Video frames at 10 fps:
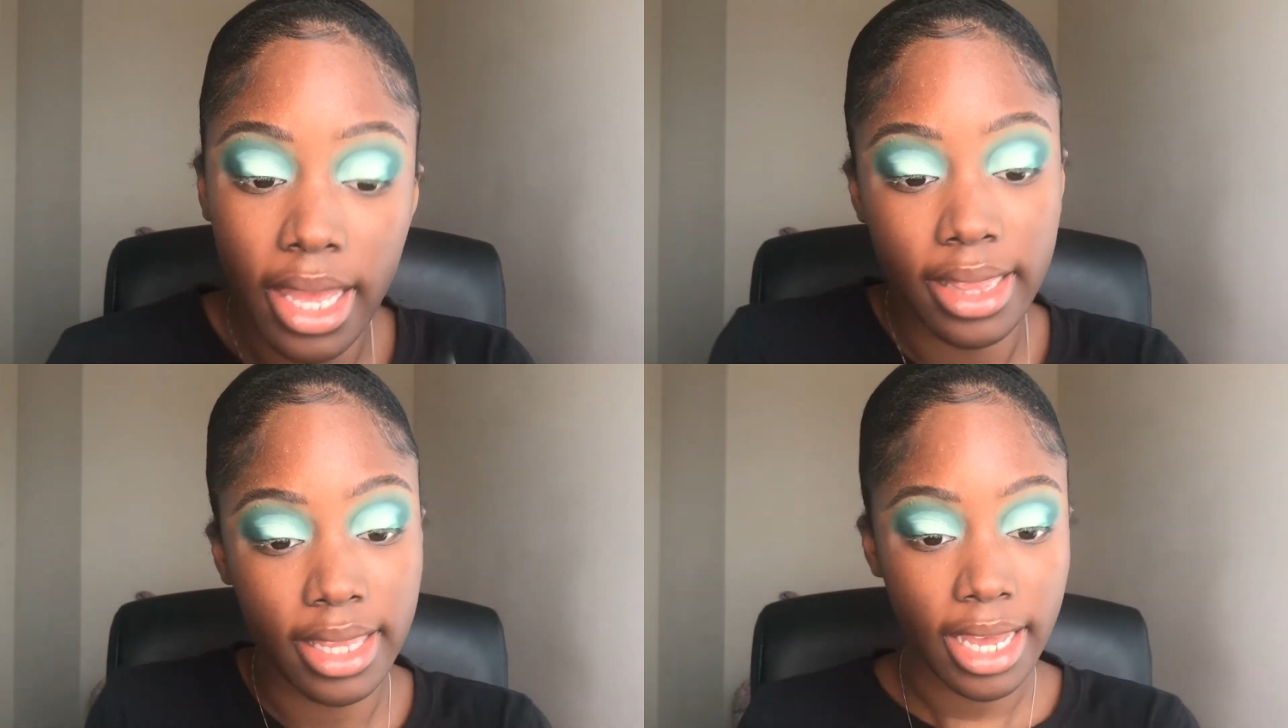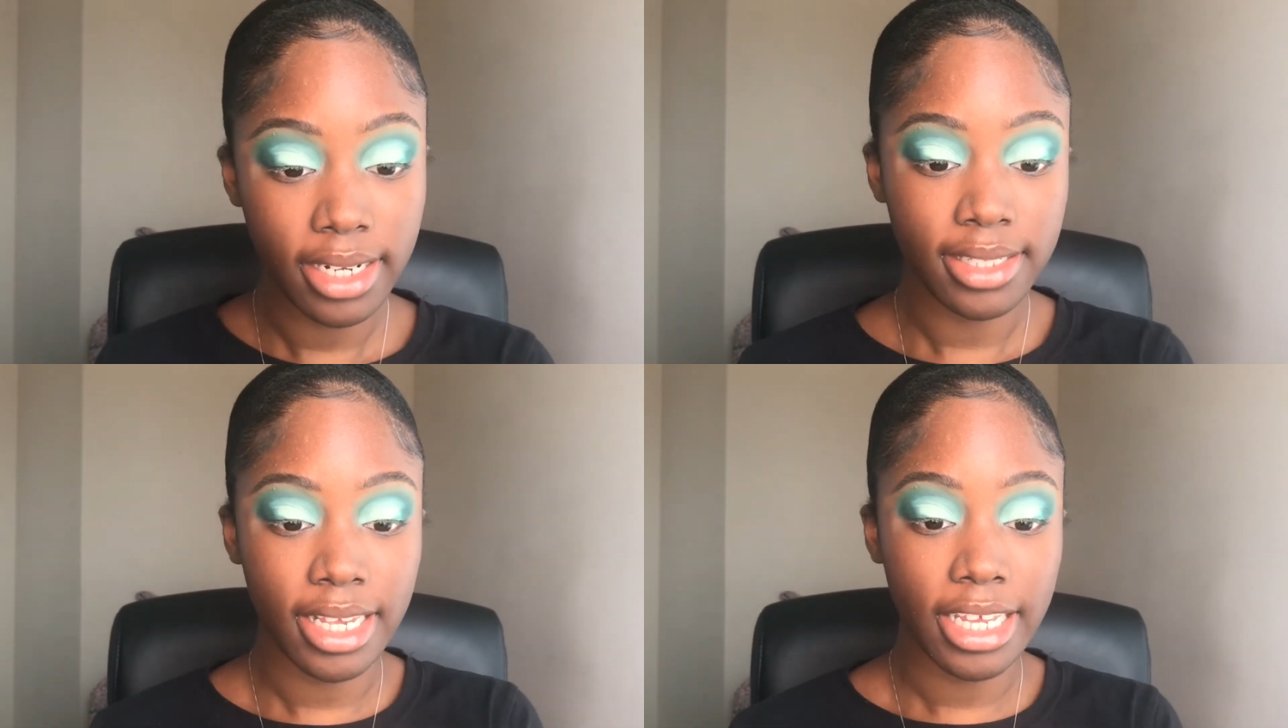And
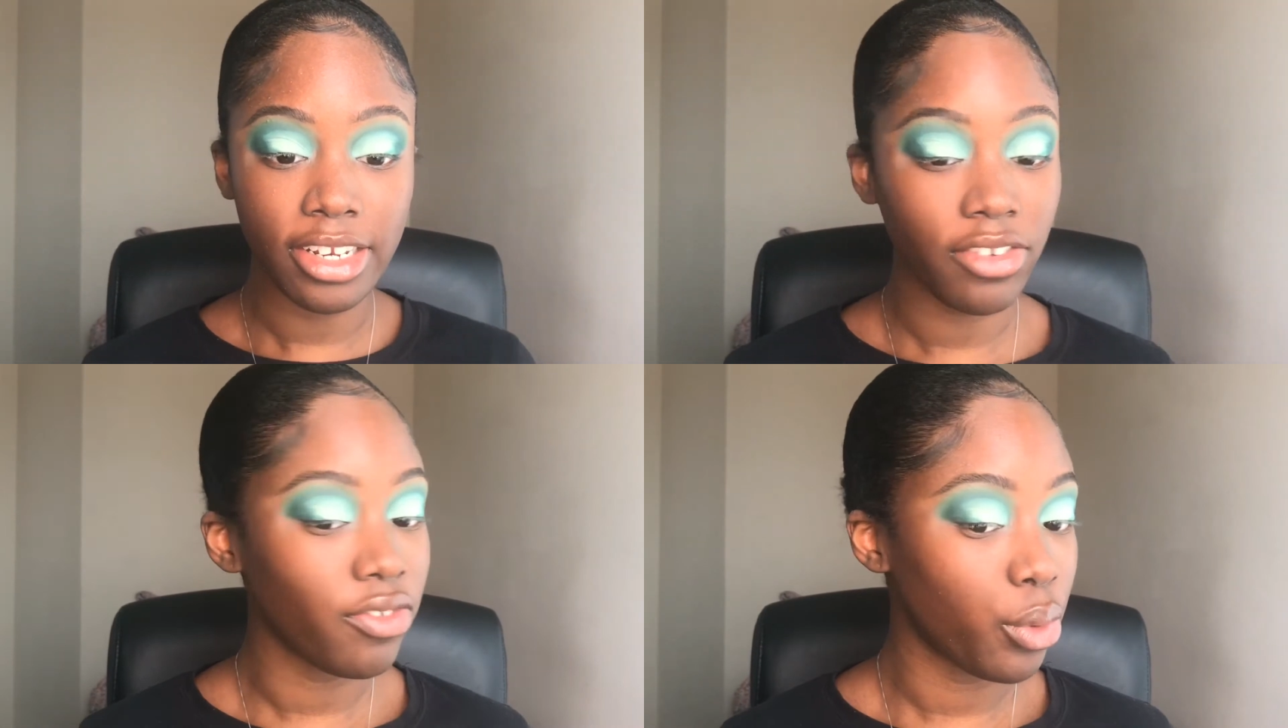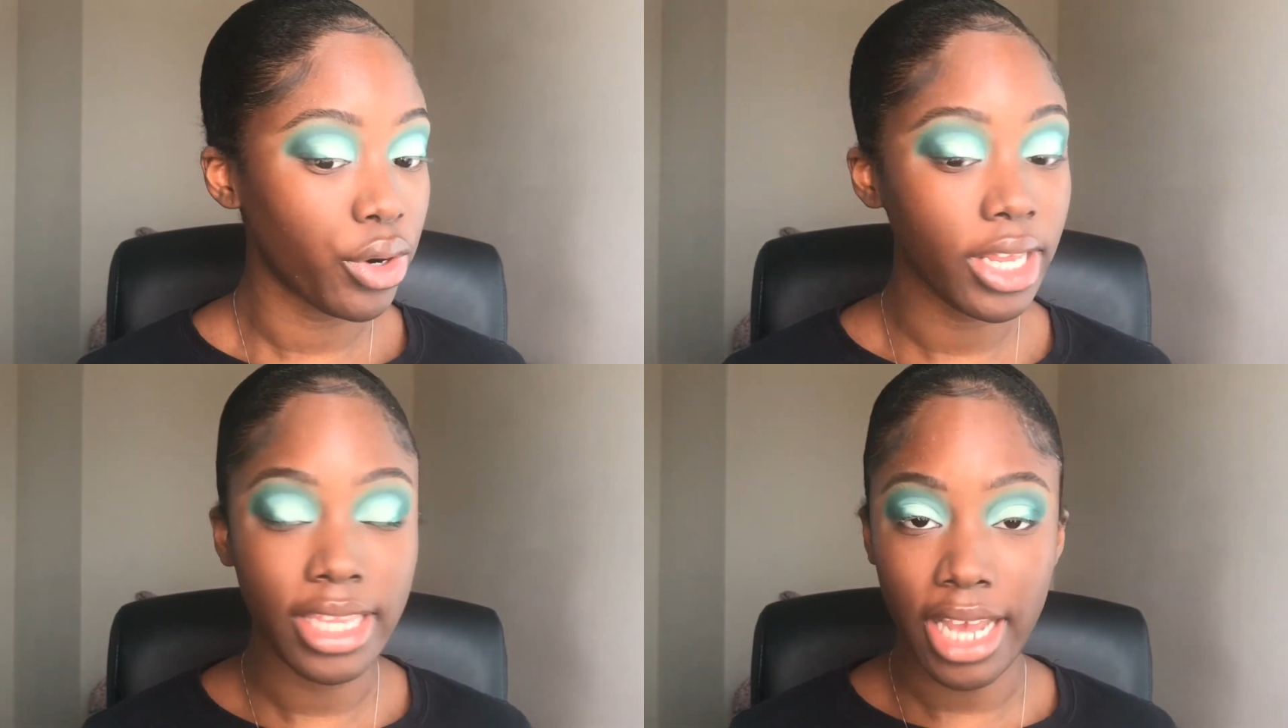that is it
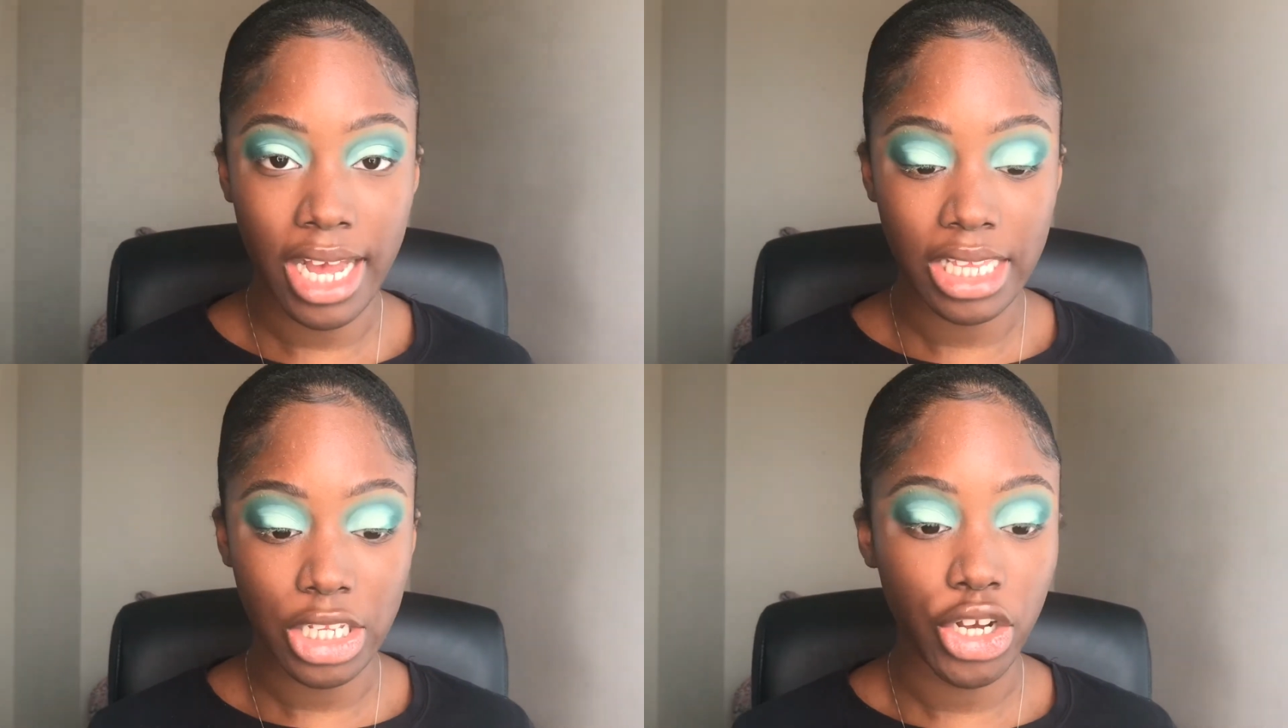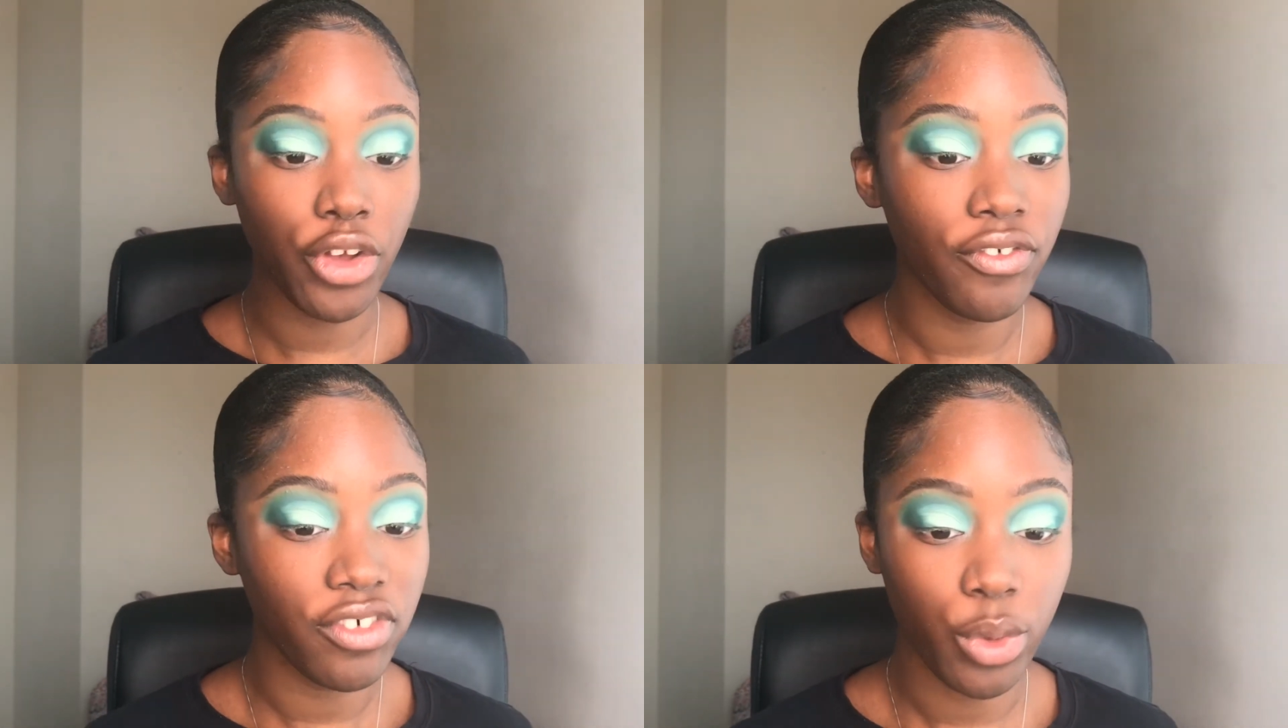for the eye
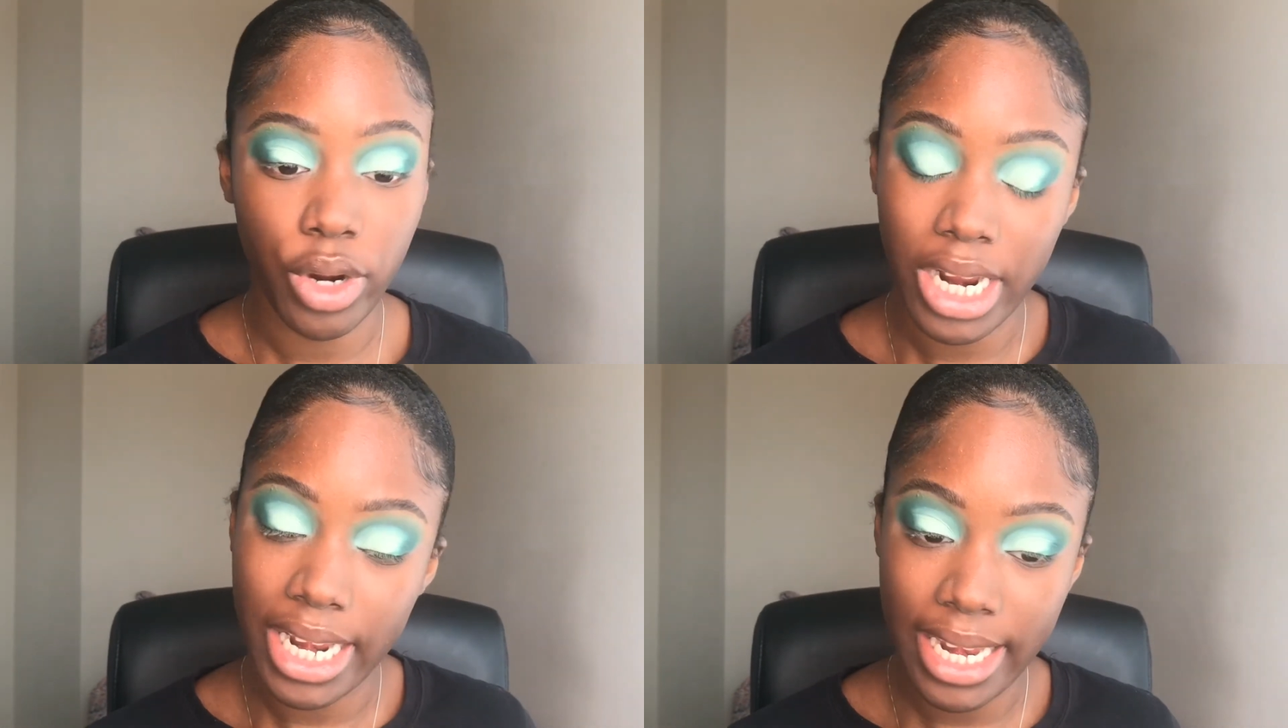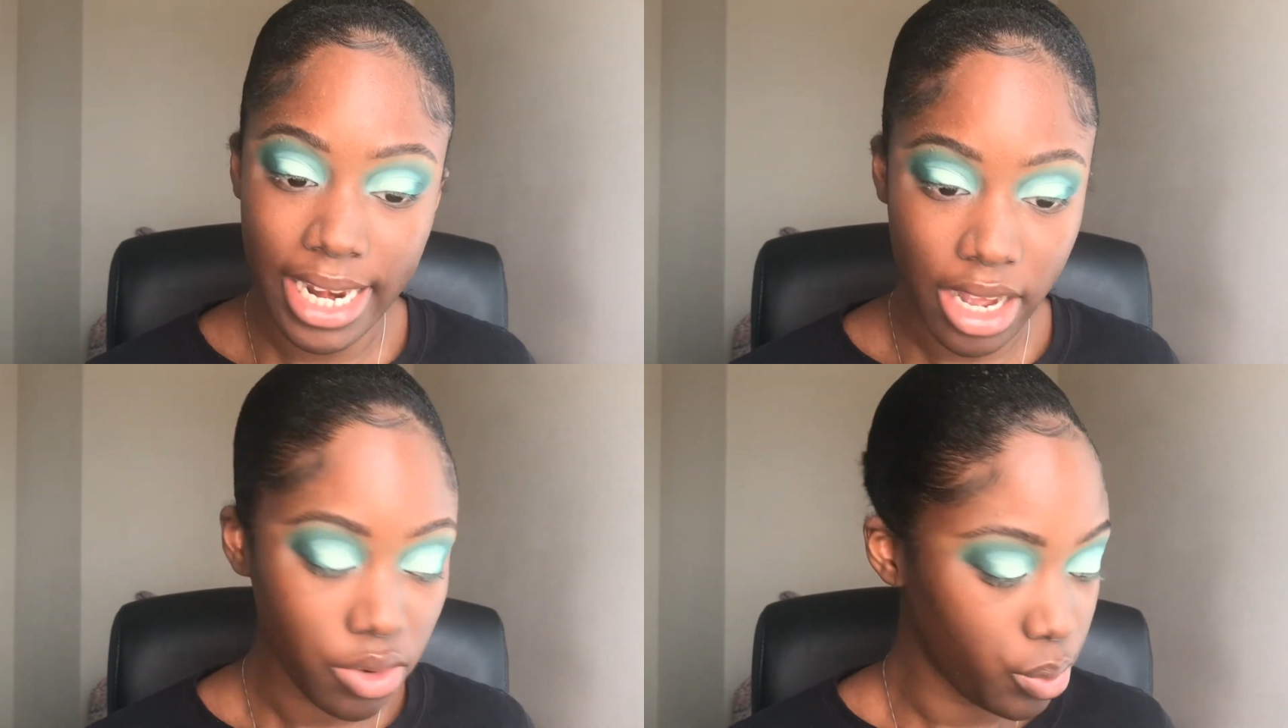look for
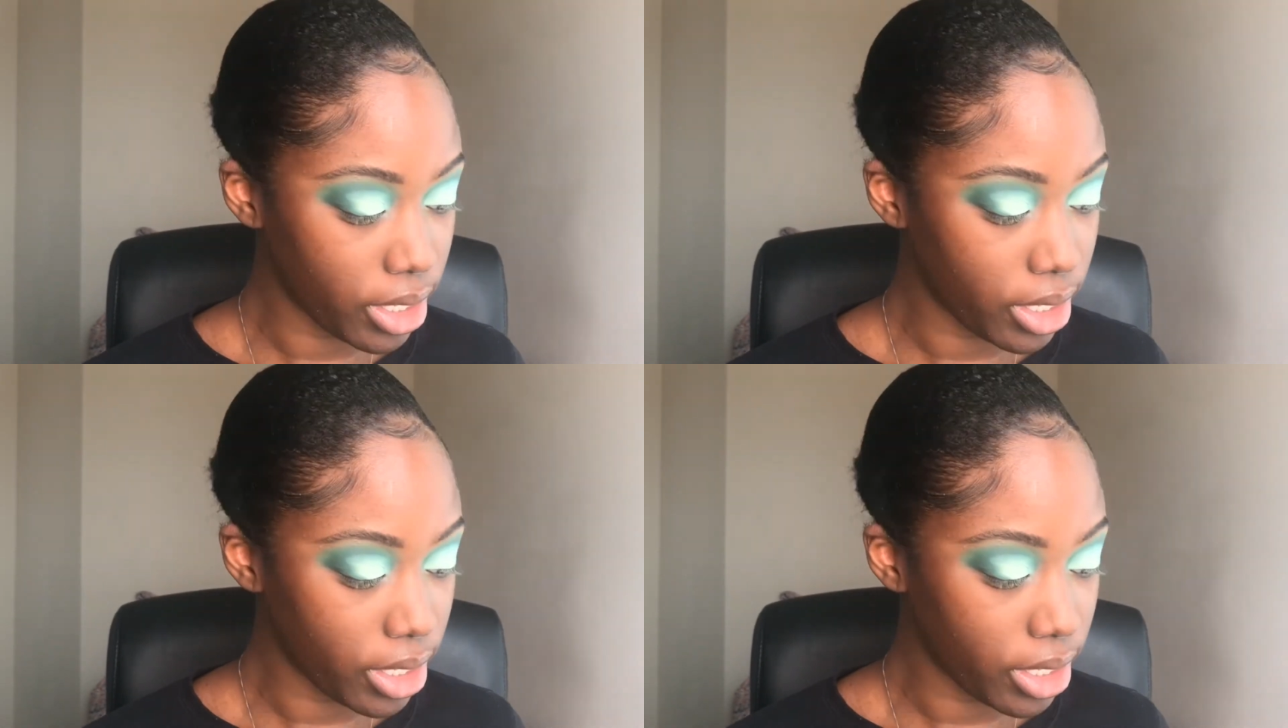now.